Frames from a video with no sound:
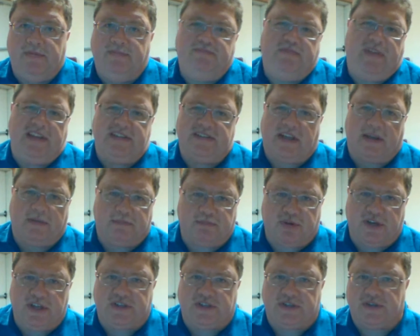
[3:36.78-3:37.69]
Things like
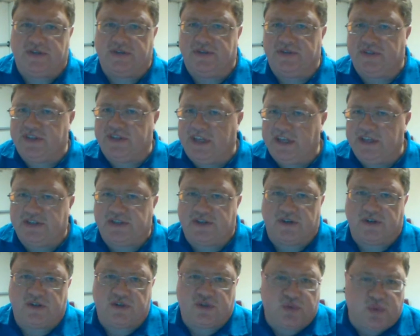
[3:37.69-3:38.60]
preachers,
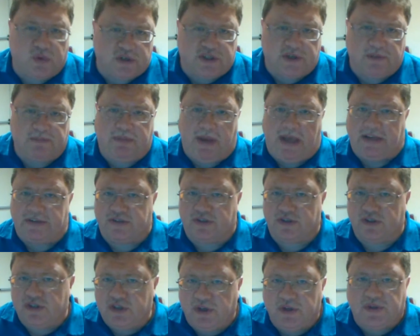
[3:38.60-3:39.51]
teachers, worship
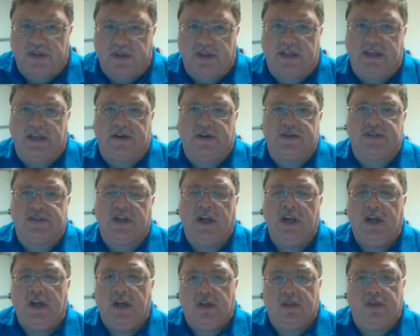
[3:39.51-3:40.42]
pastors, youth leaders,
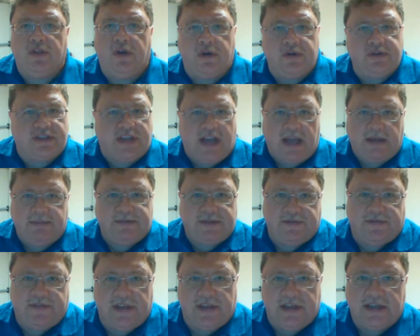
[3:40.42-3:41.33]
those types
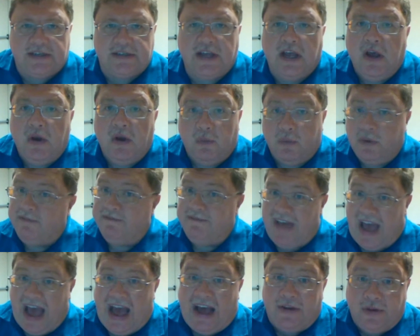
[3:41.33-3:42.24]
of things, we
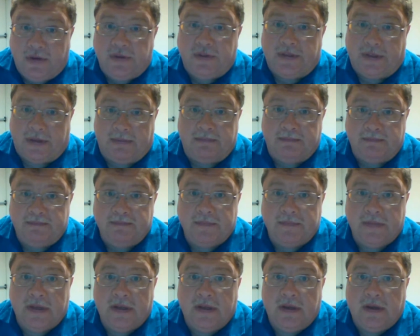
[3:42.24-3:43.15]
value them.
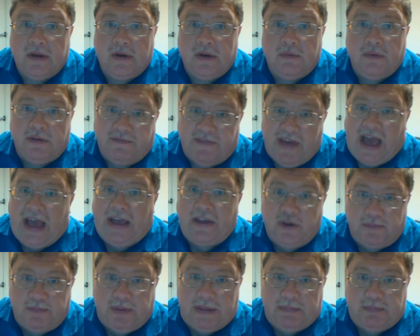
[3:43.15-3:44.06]
We
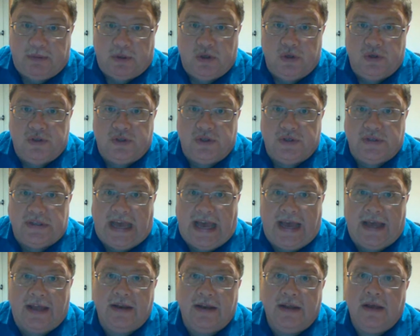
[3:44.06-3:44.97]
value people who do
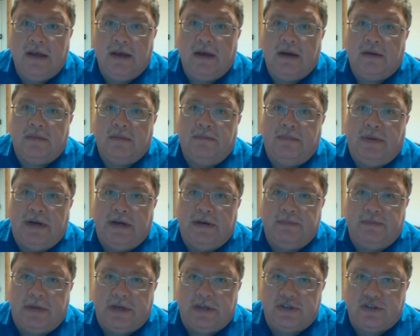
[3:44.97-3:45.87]
that,
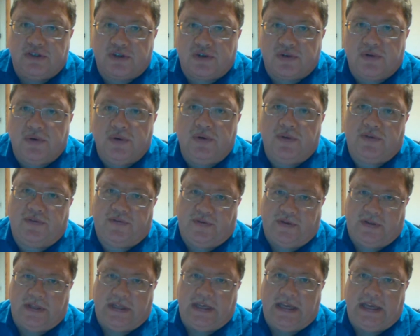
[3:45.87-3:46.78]
but
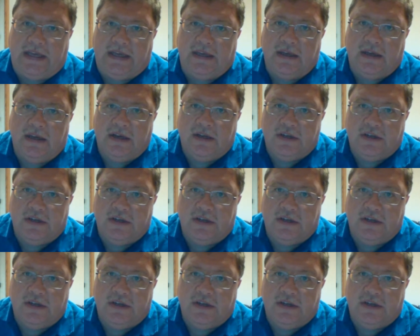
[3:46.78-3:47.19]
truthfully,